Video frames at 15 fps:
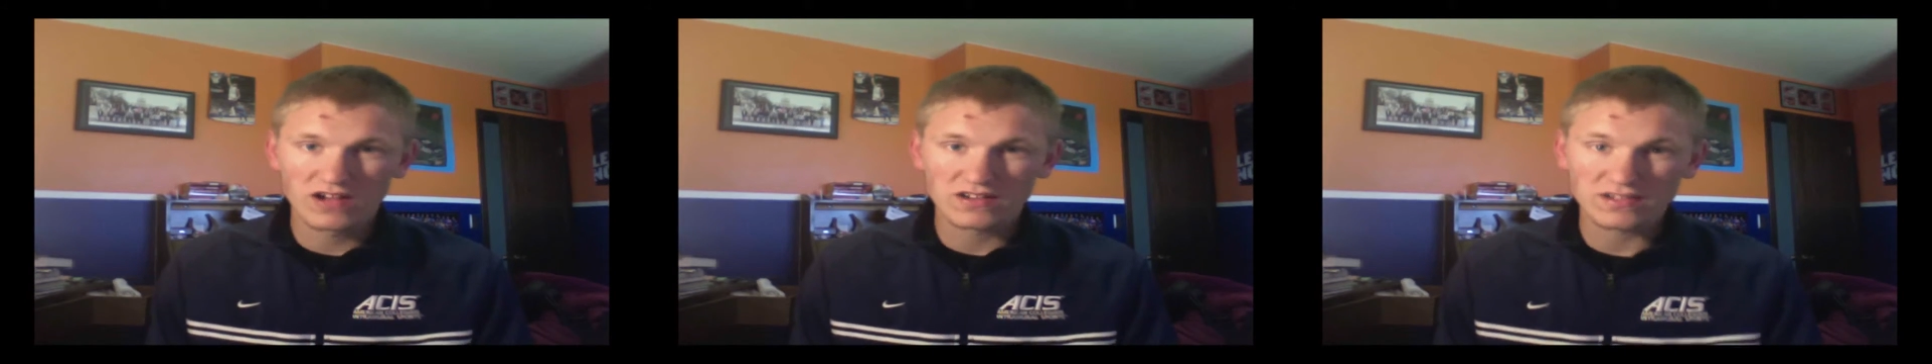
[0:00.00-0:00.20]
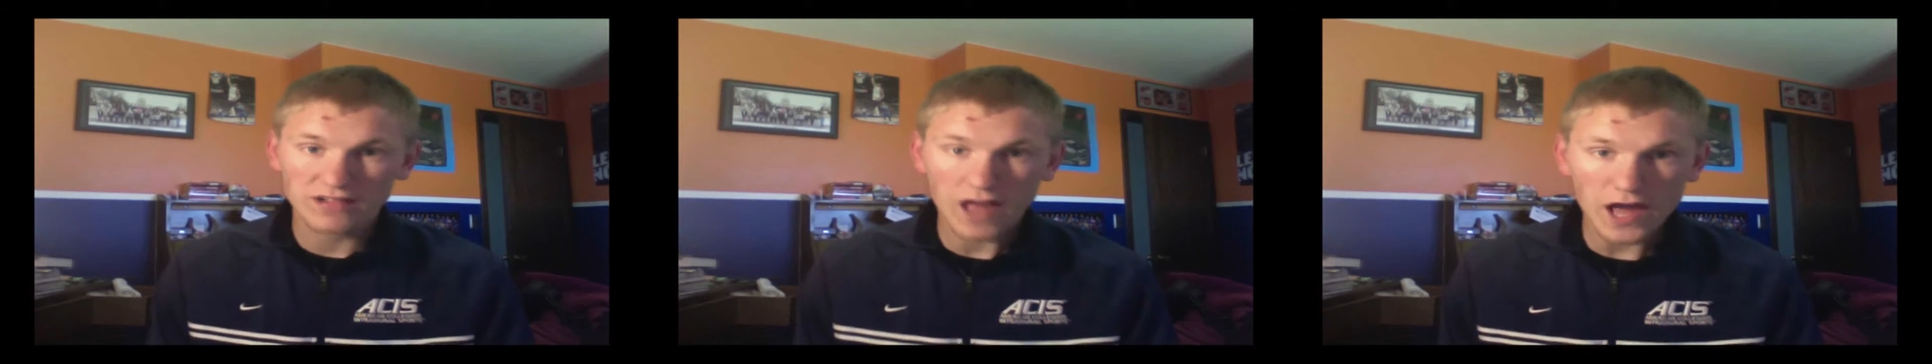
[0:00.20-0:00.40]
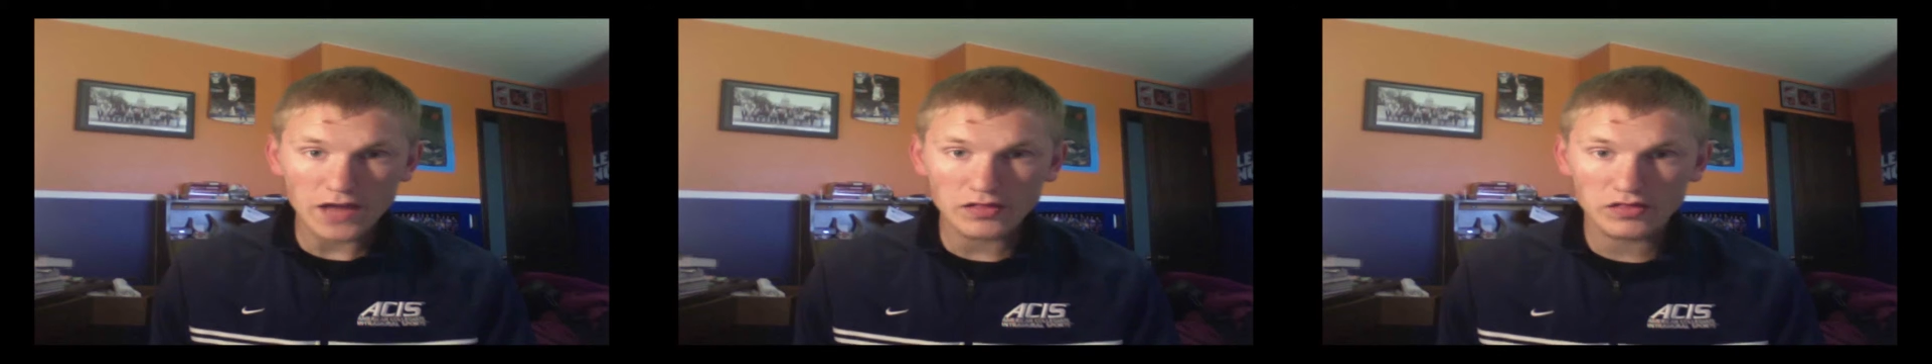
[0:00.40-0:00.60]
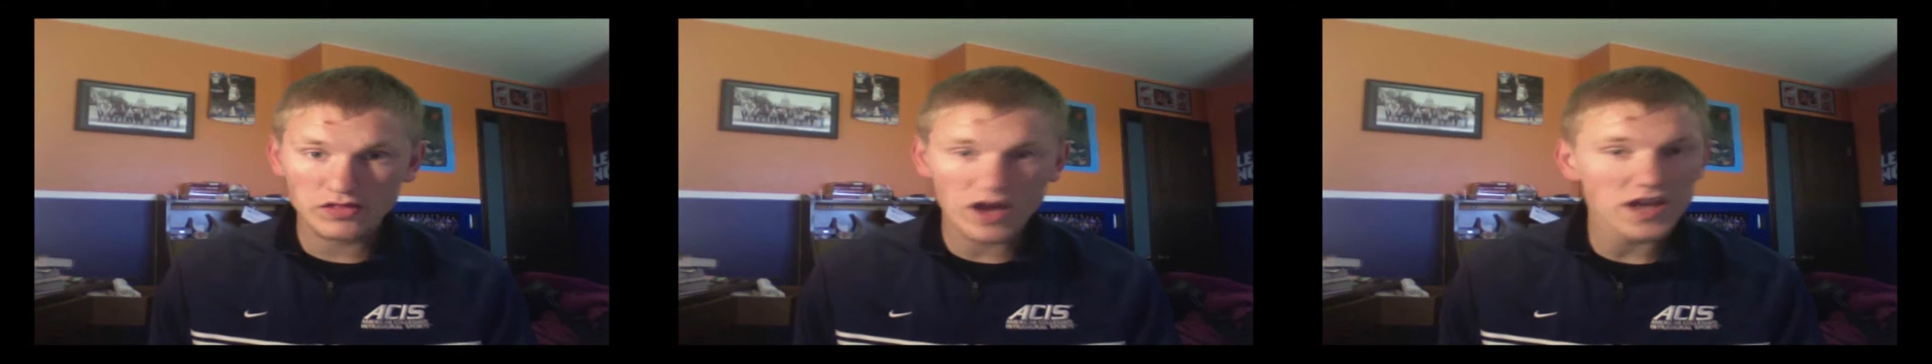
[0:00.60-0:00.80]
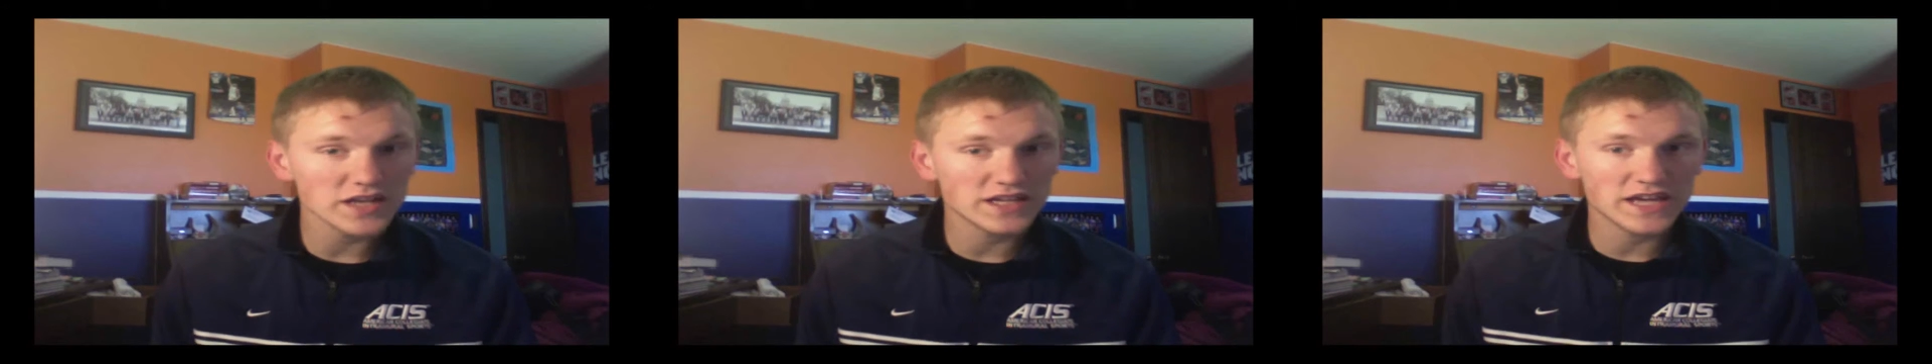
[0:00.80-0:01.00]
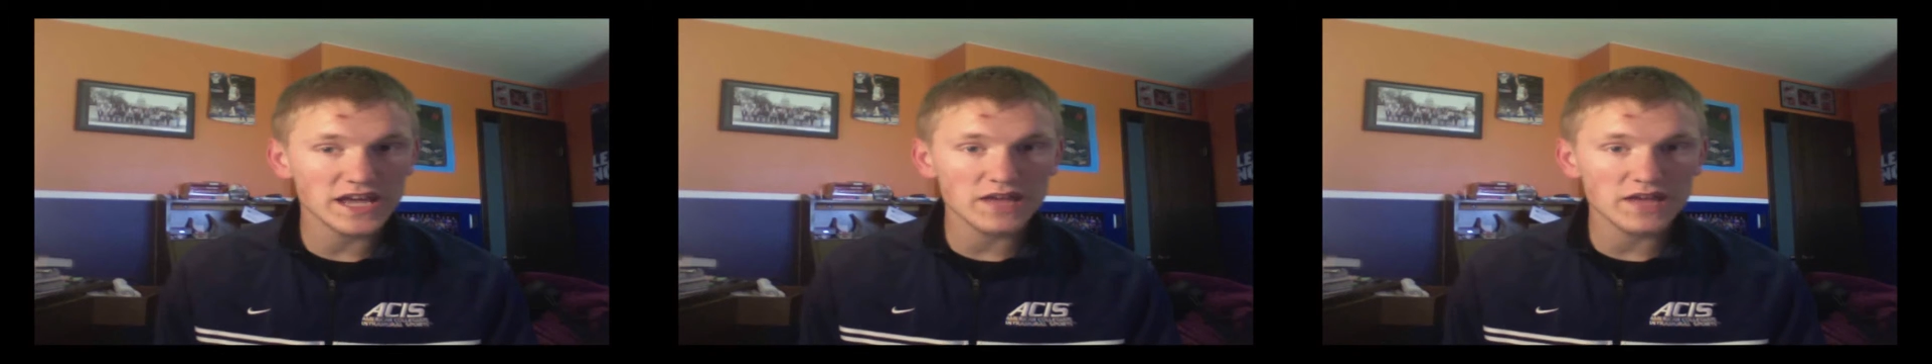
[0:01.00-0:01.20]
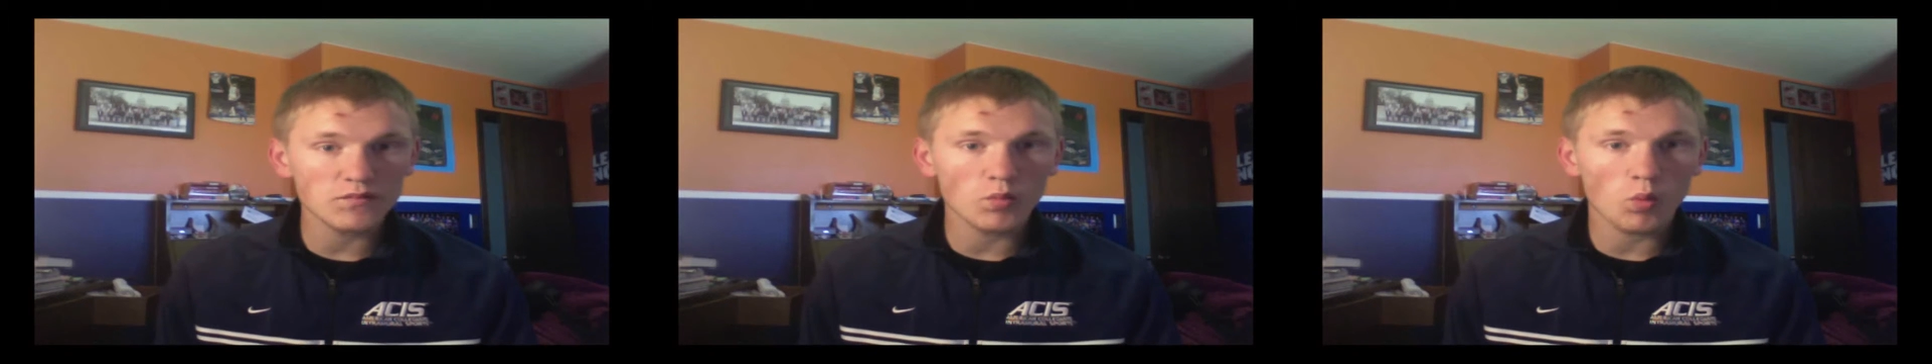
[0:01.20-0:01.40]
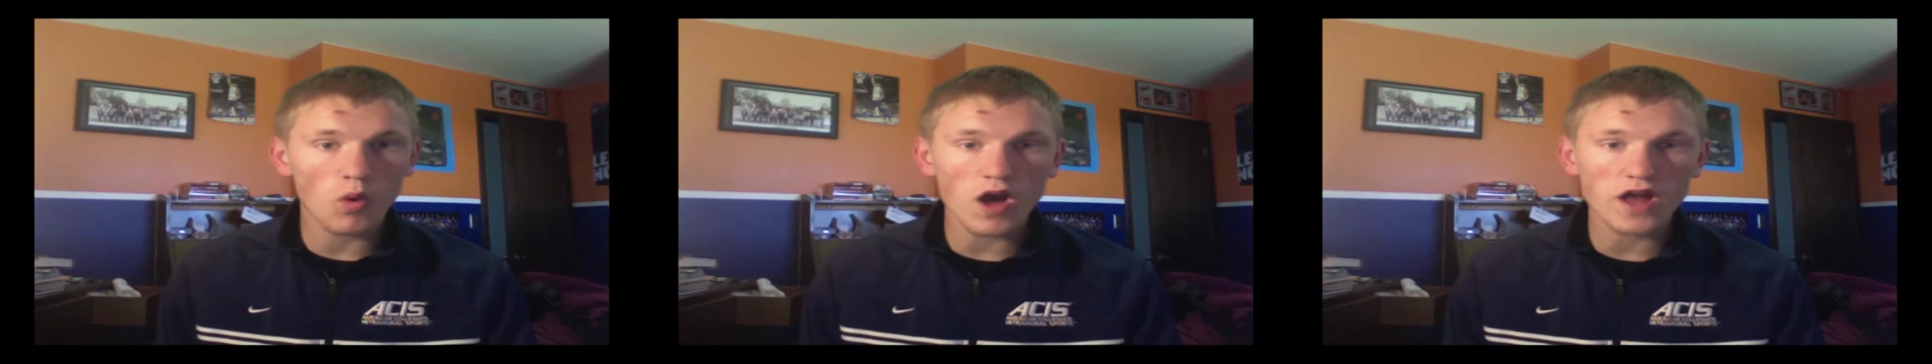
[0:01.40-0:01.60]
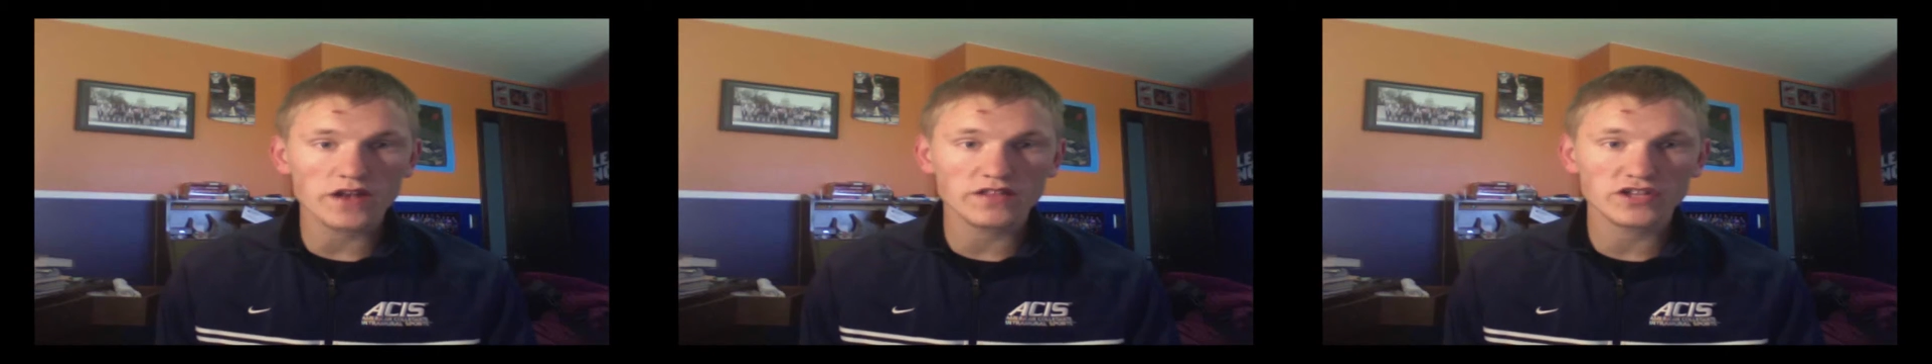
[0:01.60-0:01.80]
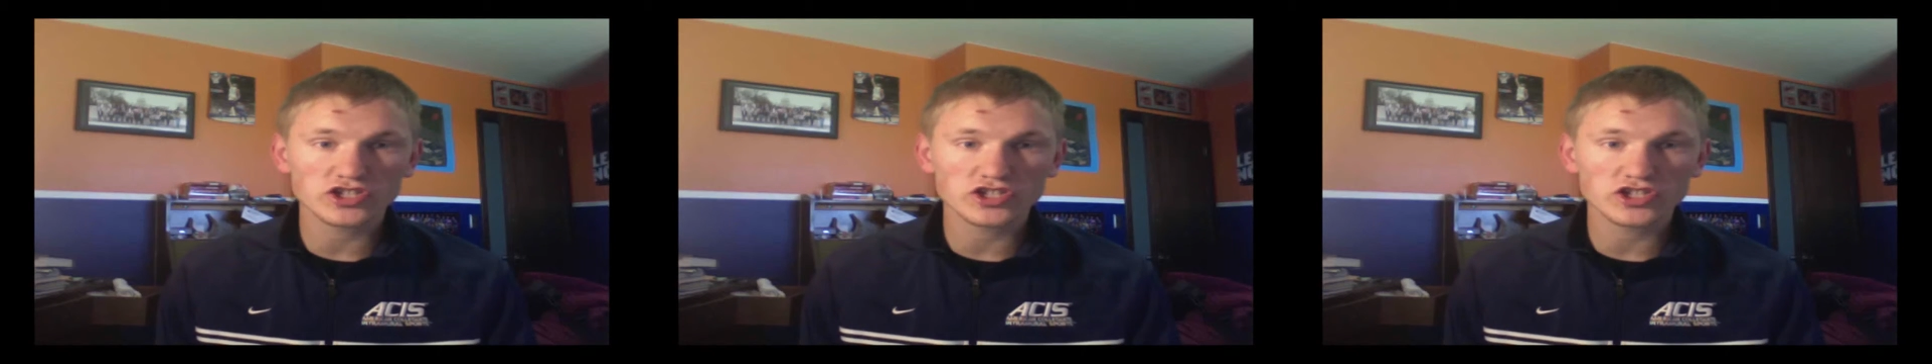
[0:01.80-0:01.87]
Last night, Game 1,